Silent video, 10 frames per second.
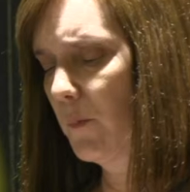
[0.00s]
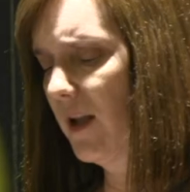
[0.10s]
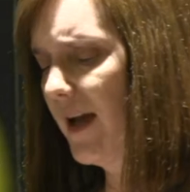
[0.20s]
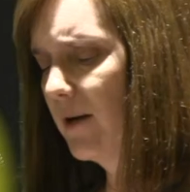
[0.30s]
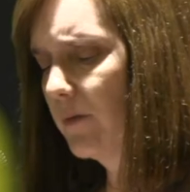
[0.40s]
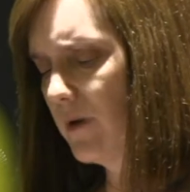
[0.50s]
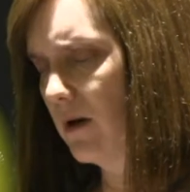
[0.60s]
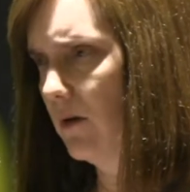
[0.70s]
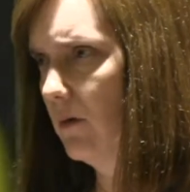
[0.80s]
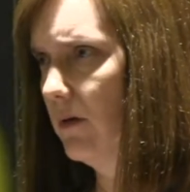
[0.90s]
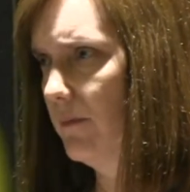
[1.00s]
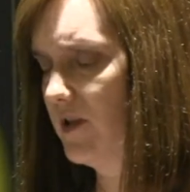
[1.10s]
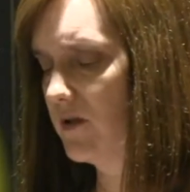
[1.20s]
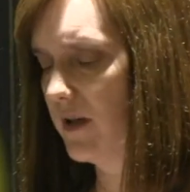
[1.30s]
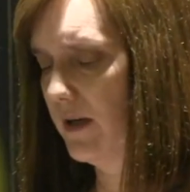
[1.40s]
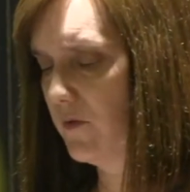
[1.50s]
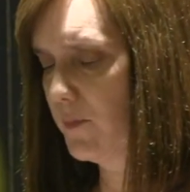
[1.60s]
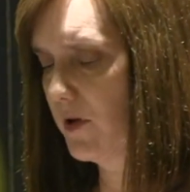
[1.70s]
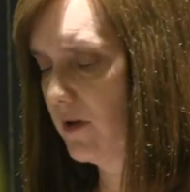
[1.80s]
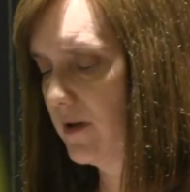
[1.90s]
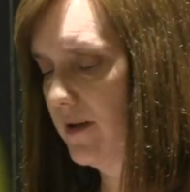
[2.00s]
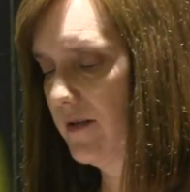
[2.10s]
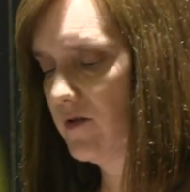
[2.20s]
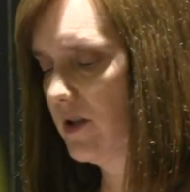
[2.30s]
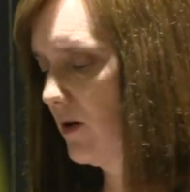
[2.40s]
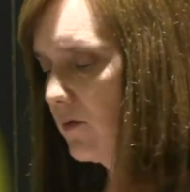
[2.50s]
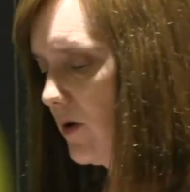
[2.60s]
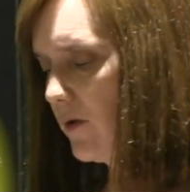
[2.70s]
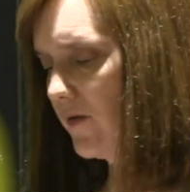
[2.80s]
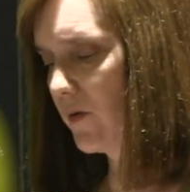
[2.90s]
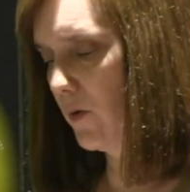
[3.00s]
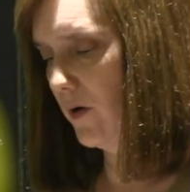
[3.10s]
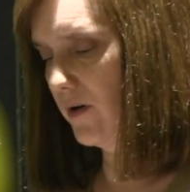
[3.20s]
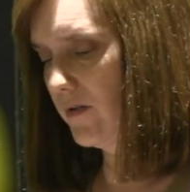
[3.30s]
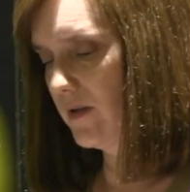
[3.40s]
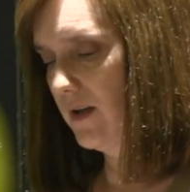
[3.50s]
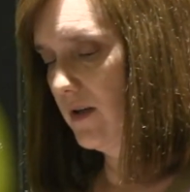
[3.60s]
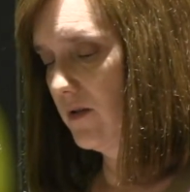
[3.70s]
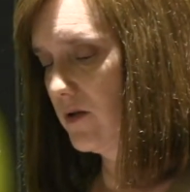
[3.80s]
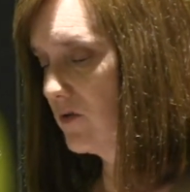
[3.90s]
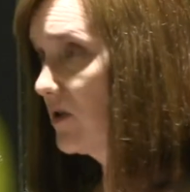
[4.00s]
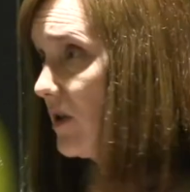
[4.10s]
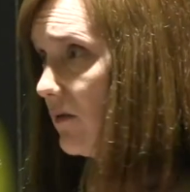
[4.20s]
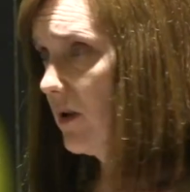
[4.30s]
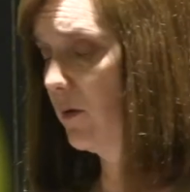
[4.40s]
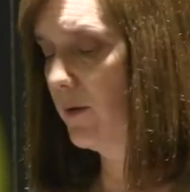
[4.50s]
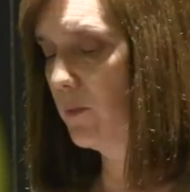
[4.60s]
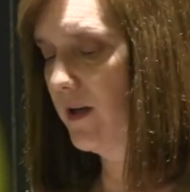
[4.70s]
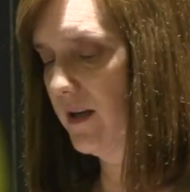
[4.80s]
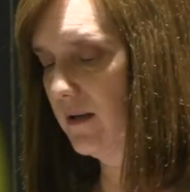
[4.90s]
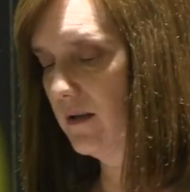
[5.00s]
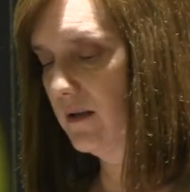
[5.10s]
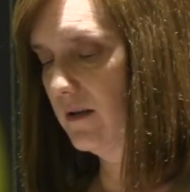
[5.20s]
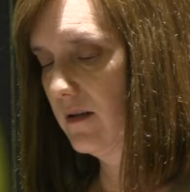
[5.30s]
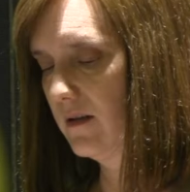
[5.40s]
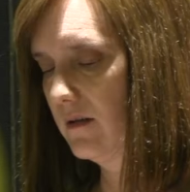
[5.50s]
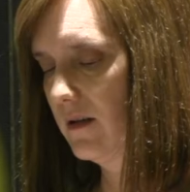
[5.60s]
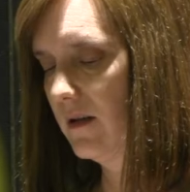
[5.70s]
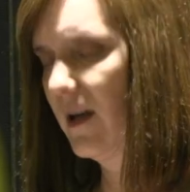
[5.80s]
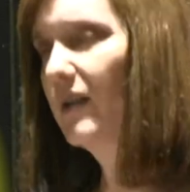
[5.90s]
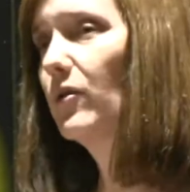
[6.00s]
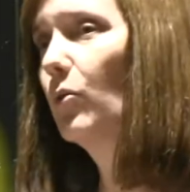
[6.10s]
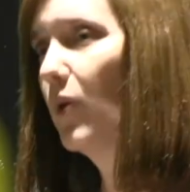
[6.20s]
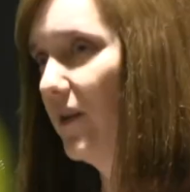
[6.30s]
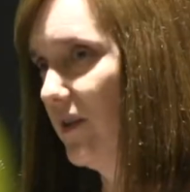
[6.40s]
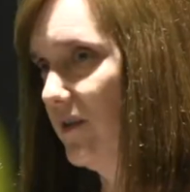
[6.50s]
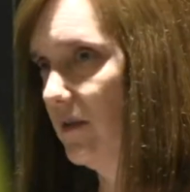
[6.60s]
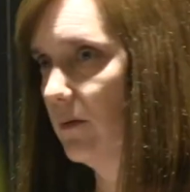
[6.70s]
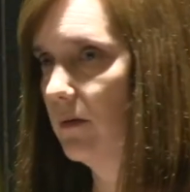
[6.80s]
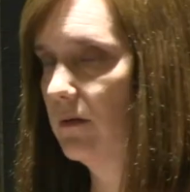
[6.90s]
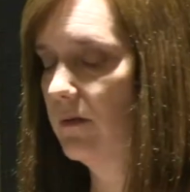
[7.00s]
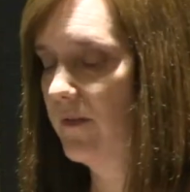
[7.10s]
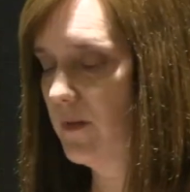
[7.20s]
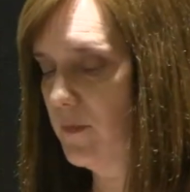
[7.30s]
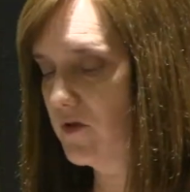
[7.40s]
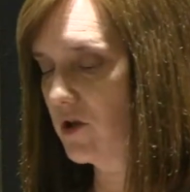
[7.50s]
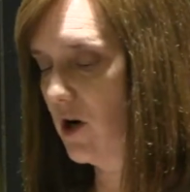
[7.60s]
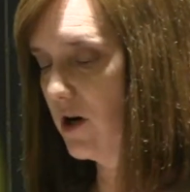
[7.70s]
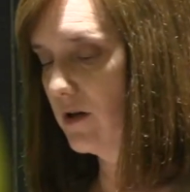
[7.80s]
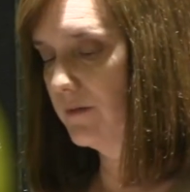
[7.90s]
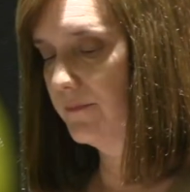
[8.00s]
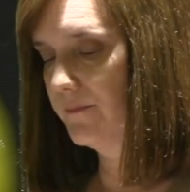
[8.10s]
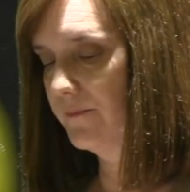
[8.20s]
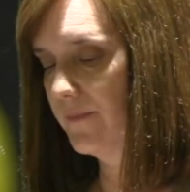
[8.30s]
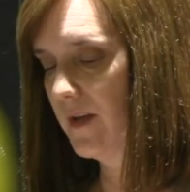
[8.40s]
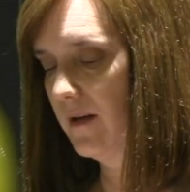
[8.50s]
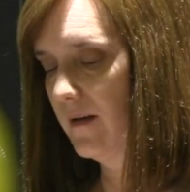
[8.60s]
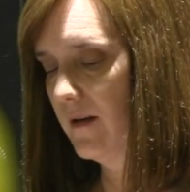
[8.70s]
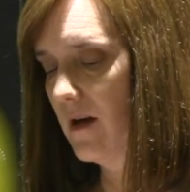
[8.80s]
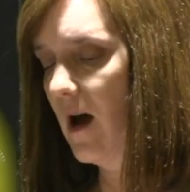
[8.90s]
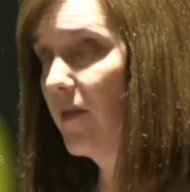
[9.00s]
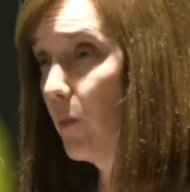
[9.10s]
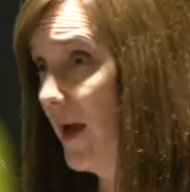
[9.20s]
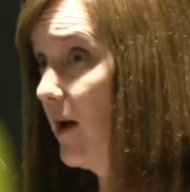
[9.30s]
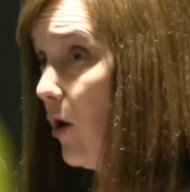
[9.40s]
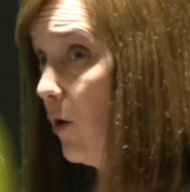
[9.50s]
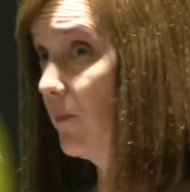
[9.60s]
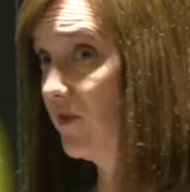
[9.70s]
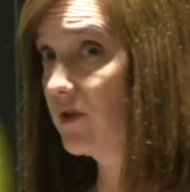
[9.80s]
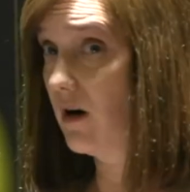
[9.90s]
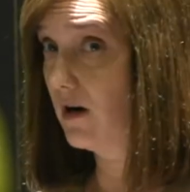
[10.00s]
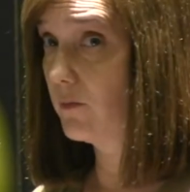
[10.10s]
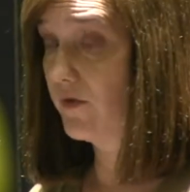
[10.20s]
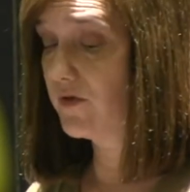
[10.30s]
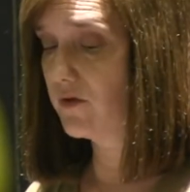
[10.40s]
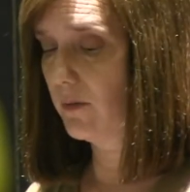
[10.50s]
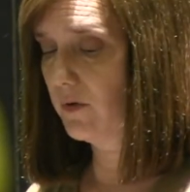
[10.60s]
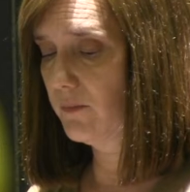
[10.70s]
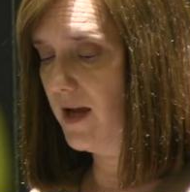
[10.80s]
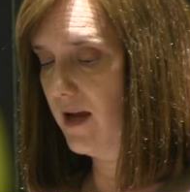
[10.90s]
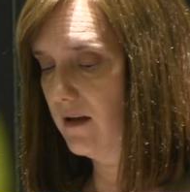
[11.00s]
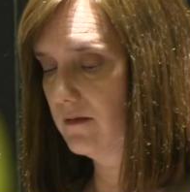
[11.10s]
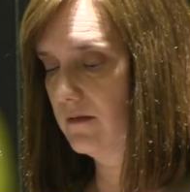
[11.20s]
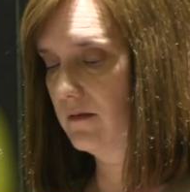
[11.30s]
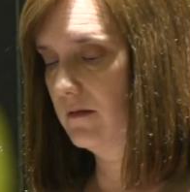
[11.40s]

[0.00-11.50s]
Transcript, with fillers: Well, I don't know, Mr. Ginsburg. She don't know the scores, so she don't know I win. I don't know what to do, said Mr. Hart. On the way home, Mr. Hart was a troubled man.